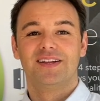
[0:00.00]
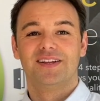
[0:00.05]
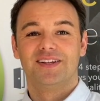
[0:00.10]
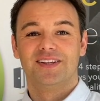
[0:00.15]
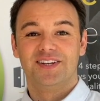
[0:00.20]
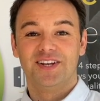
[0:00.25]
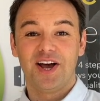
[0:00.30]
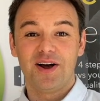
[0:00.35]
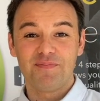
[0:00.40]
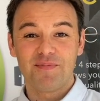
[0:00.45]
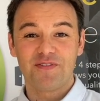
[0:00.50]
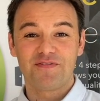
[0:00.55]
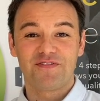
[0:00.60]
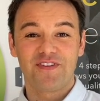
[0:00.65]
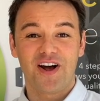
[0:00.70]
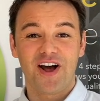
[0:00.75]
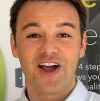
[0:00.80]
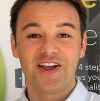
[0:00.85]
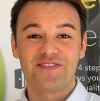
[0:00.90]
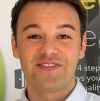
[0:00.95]
Number
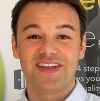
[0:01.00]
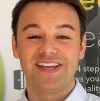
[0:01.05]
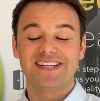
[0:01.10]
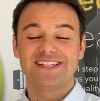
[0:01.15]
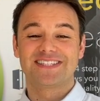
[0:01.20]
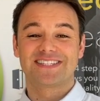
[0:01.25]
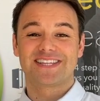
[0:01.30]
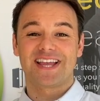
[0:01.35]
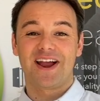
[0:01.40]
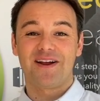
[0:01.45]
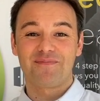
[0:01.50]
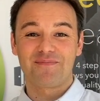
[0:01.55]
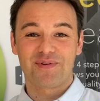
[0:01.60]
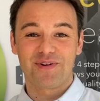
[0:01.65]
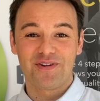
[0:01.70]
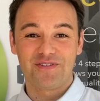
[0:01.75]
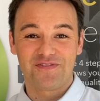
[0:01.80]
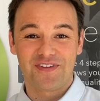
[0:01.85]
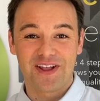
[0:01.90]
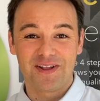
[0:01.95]
five is
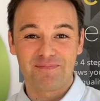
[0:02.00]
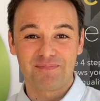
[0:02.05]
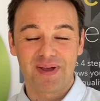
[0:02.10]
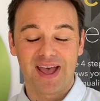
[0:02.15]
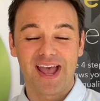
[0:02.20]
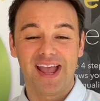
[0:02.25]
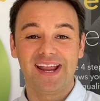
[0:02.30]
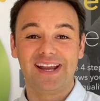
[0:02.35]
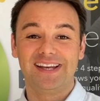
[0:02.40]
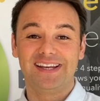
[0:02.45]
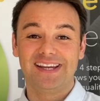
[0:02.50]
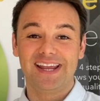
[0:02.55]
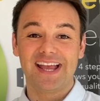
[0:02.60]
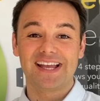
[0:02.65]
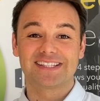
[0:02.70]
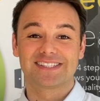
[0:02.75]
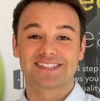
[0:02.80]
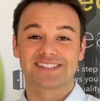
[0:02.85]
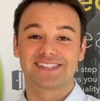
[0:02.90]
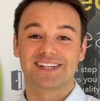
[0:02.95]
soundproofing paint.
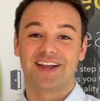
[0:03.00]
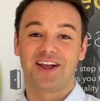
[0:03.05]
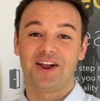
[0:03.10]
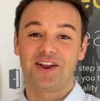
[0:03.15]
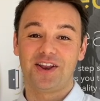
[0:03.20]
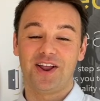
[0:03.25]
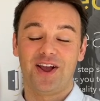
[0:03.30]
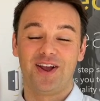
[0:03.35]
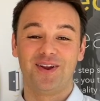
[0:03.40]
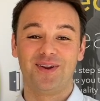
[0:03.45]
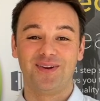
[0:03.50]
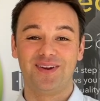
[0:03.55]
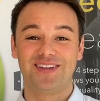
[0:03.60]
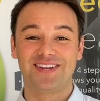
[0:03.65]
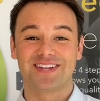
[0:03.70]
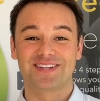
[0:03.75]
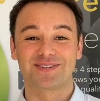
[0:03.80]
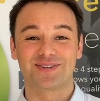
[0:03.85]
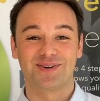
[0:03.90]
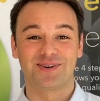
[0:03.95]
Yes, I know we
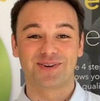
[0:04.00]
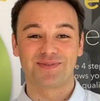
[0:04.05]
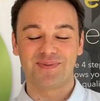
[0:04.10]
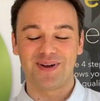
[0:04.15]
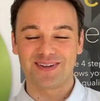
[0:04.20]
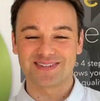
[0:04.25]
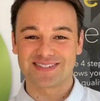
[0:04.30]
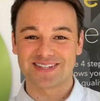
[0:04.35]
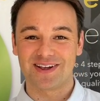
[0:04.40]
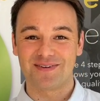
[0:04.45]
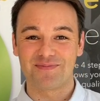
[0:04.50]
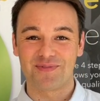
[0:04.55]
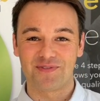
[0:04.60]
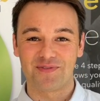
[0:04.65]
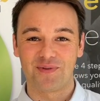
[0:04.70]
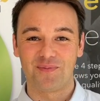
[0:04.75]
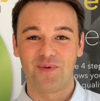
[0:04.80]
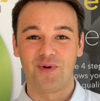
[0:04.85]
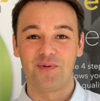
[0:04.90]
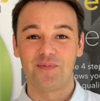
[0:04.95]
just talk about
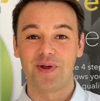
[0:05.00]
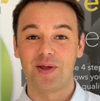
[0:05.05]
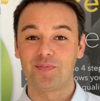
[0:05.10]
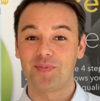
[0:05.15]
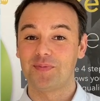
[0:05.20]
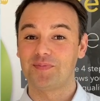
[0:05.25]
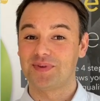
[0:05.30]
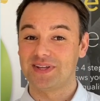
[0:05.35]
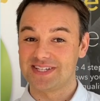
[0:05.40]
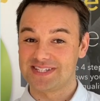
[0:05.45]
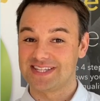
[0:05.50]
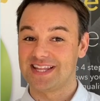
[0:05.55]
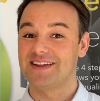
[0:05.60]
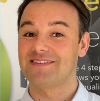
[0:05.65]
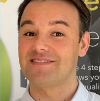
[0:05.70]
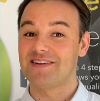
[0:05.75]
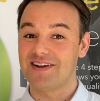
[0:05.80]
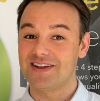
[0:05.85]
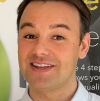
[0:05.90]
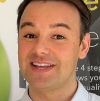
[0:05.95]
soundproofing wallpaper, but
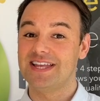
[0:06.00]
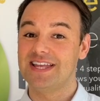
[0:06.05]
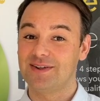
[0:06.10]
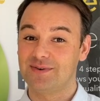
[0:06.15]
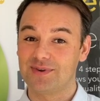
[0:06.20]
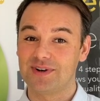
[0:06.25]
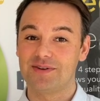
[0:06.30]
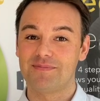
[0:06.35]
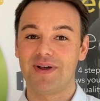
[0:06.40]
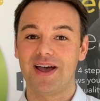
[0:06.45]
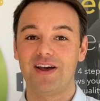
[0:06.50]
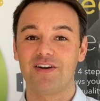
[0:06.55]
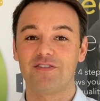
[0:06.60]
there are equal amount